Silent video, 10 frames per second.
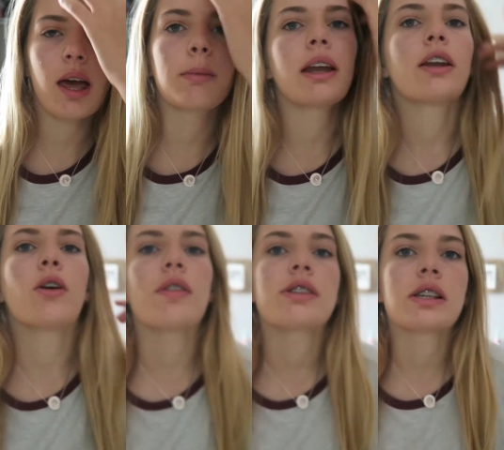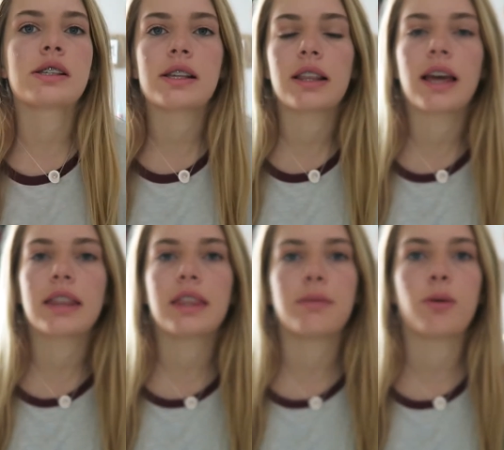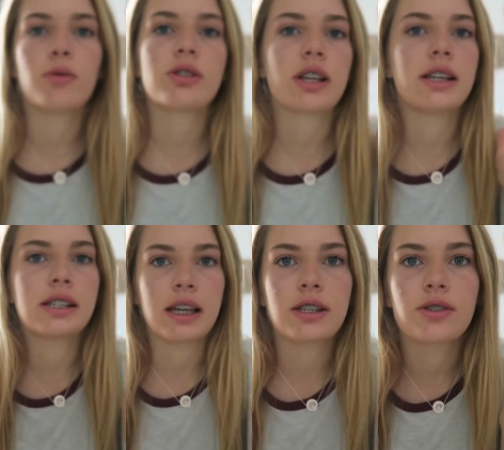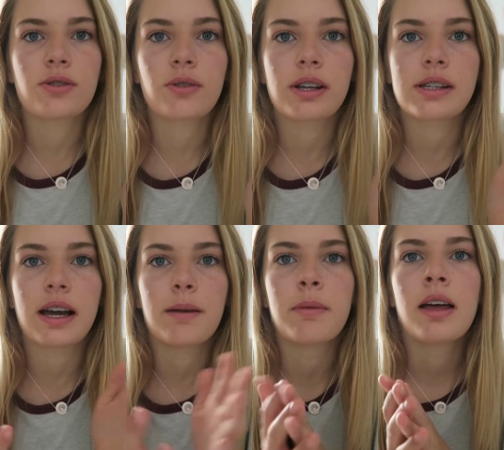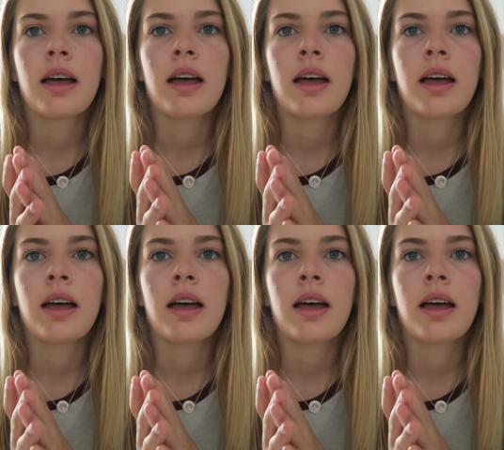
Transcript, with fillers: I mean, I know this isn't like the most intense story time,